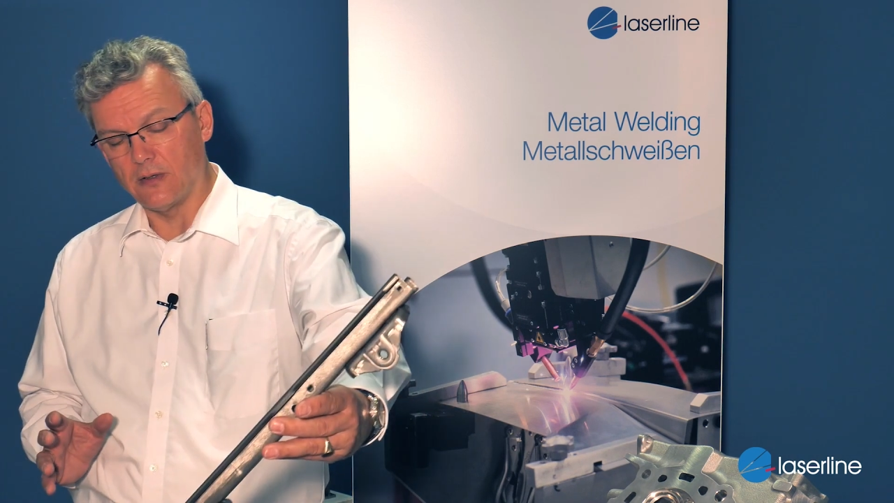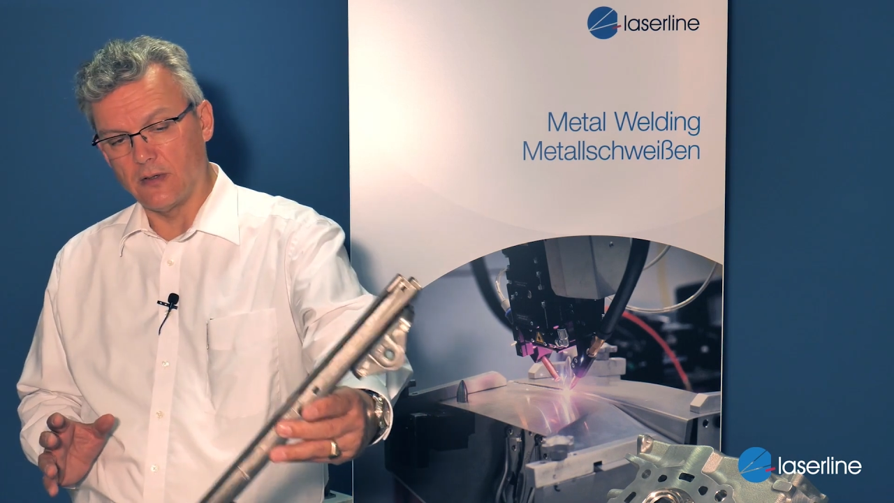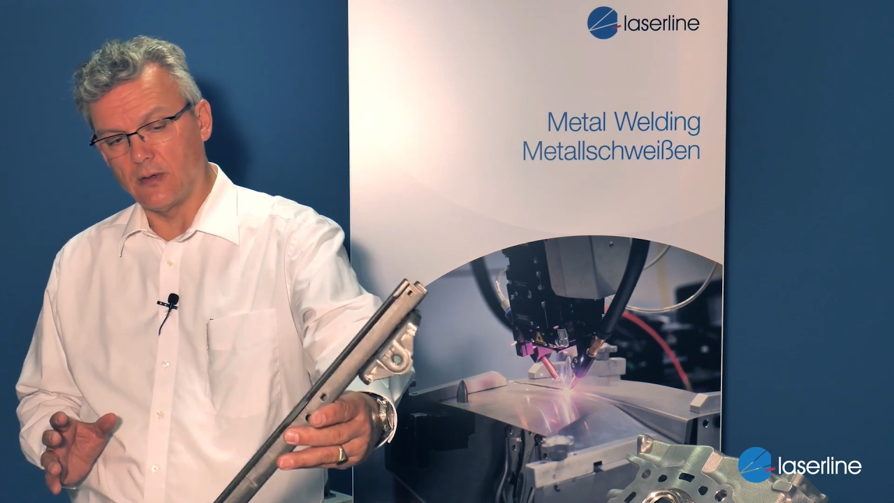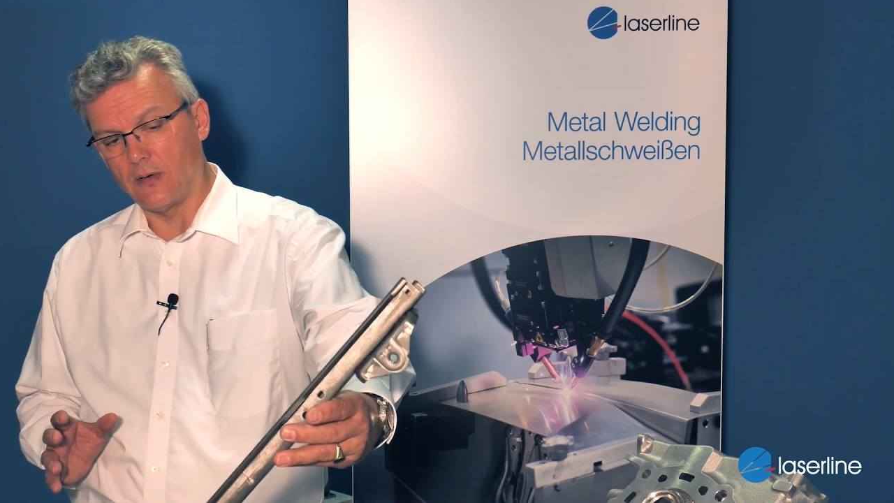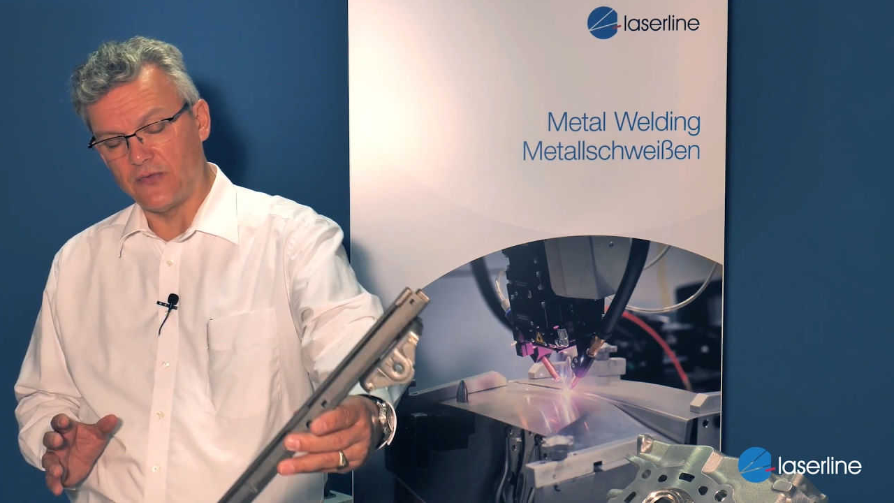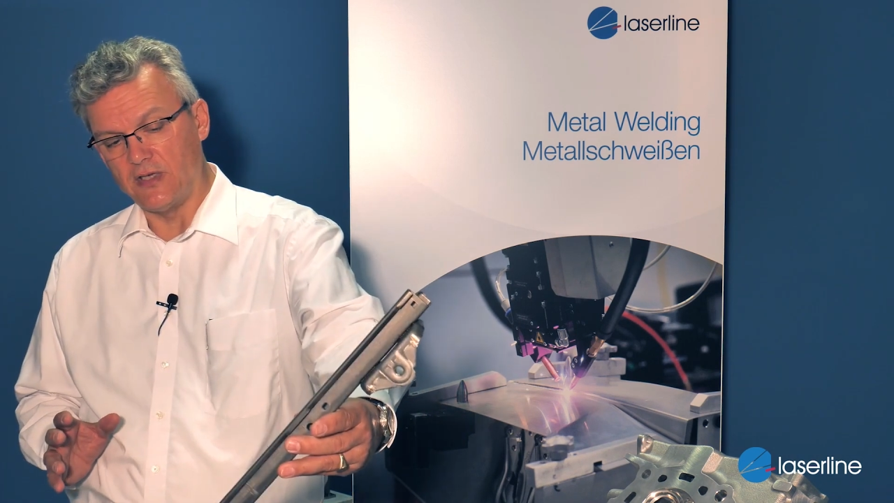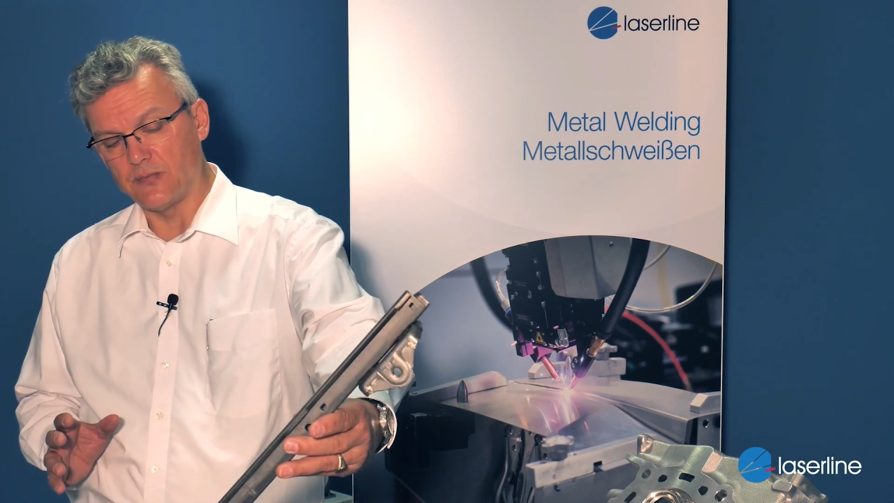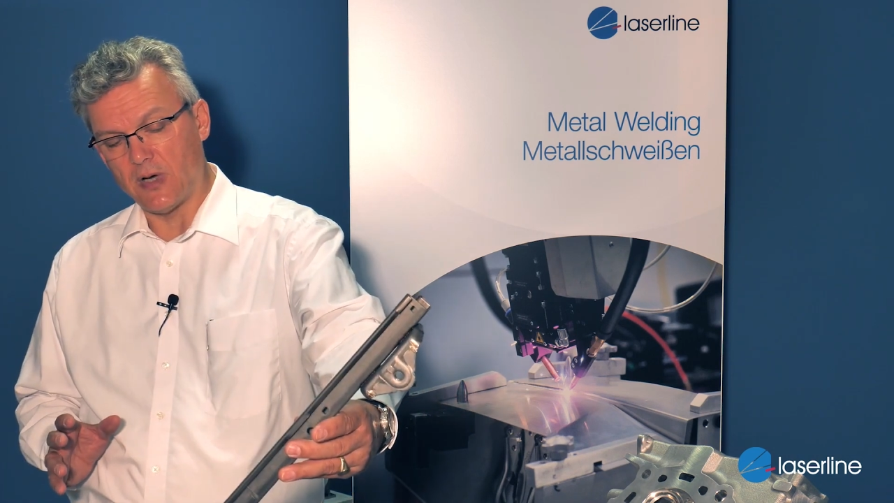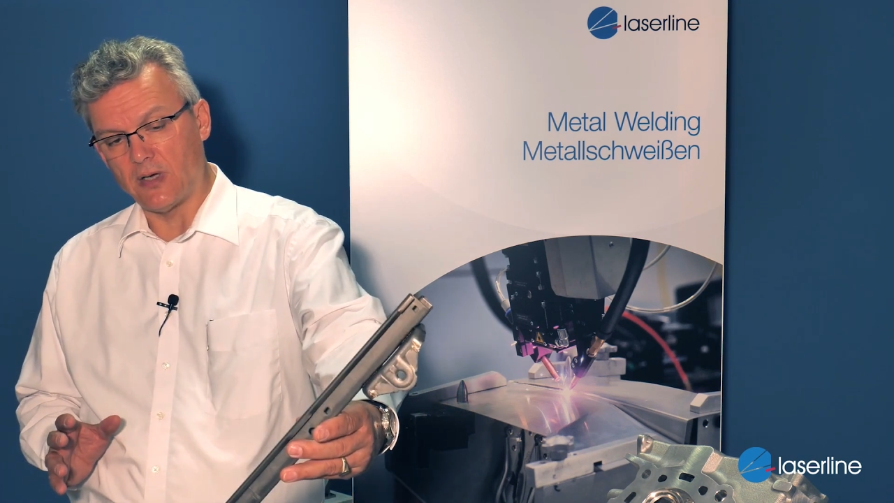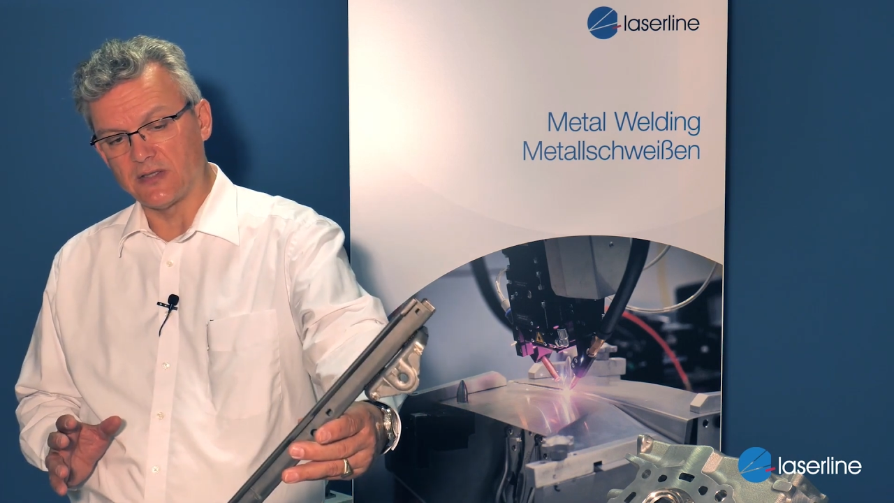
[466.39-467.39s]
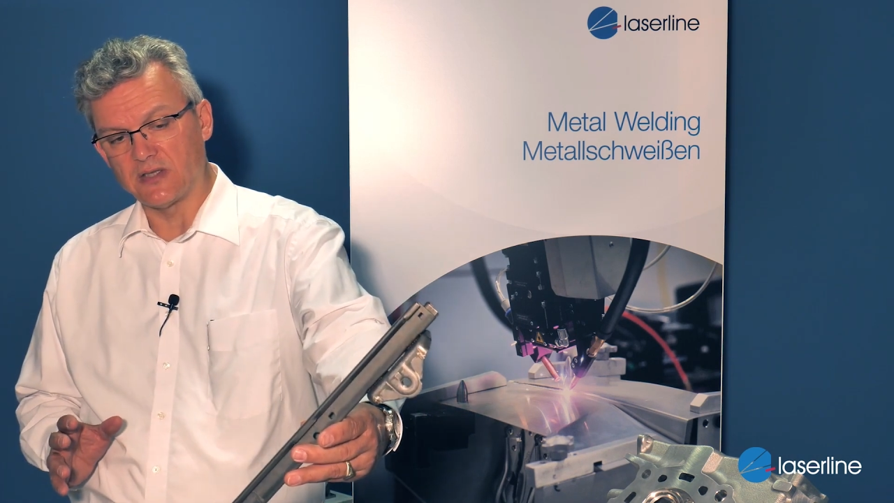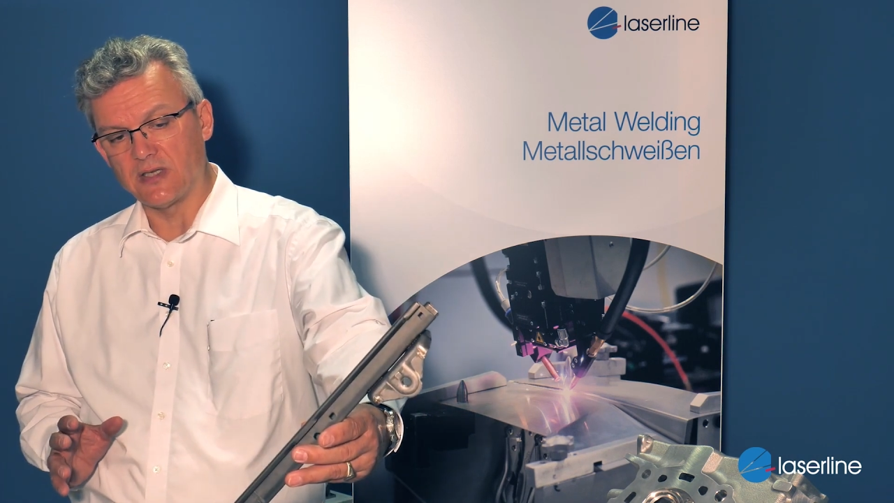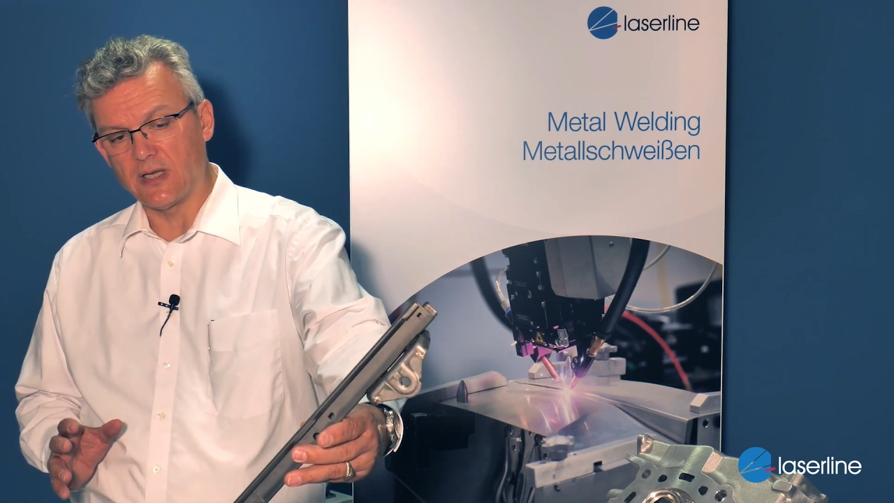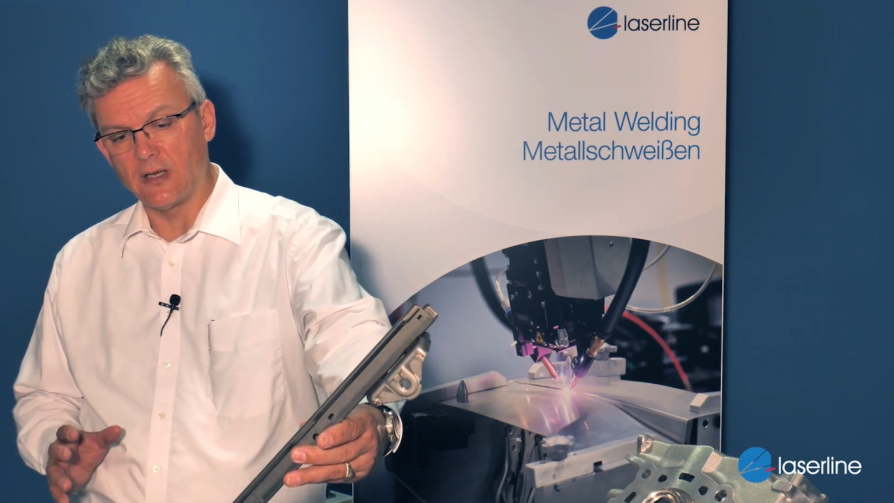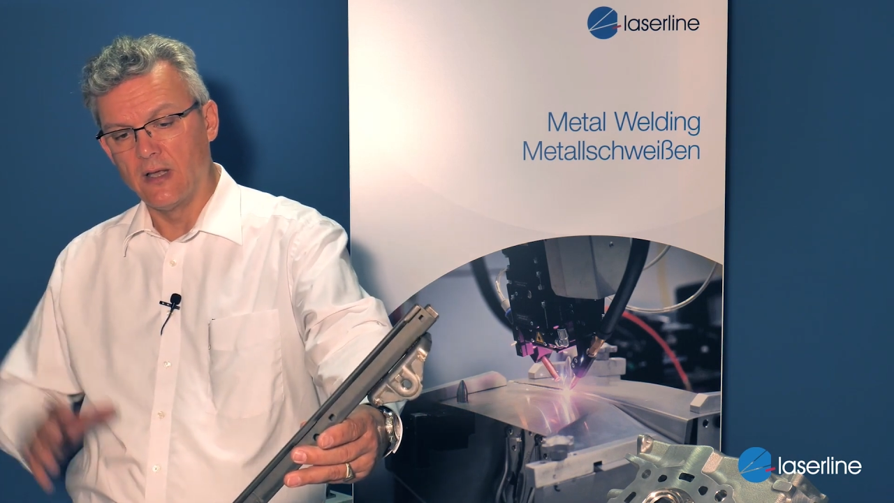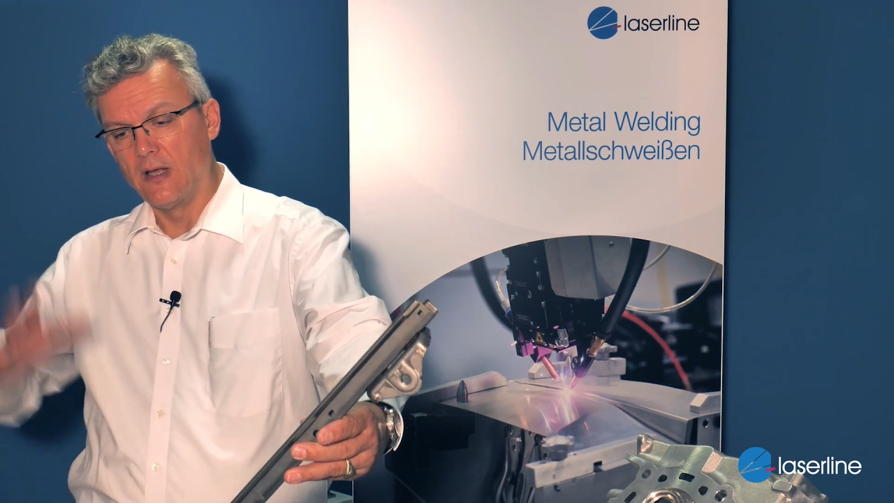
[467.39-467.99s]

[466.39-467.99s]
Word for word: of these parts sitting,